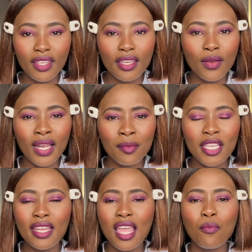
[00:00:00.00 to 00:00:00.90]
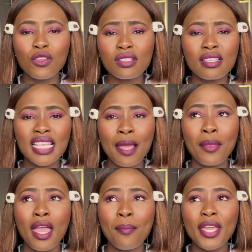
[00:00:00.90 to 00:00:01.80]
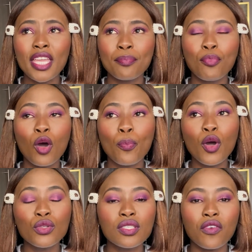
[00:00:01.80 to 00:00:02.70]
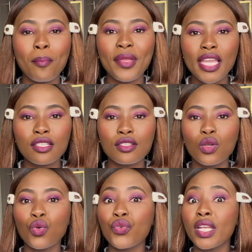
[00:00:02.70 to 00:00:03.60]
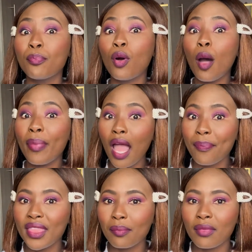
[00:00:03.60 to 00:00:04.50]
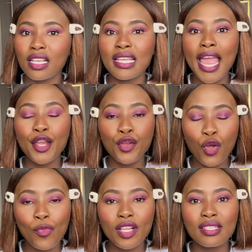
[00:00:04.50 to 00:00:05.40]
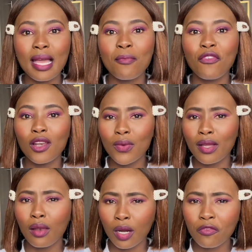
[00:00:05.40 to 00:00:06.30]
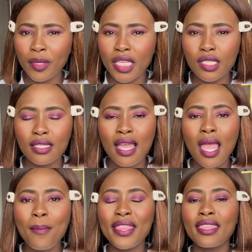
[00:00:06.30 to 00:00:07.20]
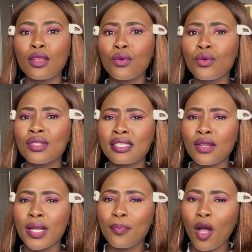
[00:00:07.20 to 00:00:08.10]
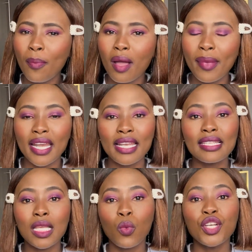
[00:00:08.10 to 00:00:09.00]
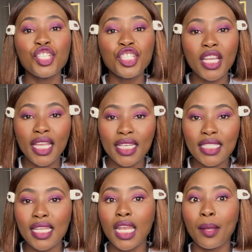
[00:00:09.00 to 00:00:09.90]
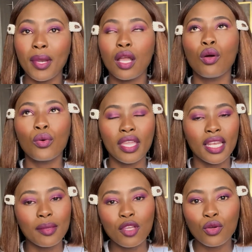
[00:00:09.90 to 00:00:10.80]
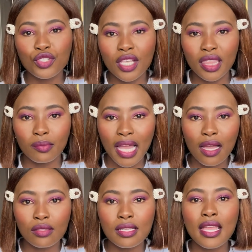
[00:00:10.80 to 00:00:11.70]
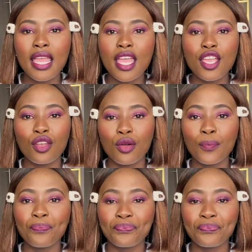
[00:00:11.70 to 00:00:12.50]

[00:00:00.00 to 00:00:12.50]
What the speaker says: You know what I mean? Most of the time, posts from pages don't really pop up that much. I know because I'm following a lot of pages, but they don't necessarily pop up unless someone shared it, and then I'm like, okay, let me go check them out, you know.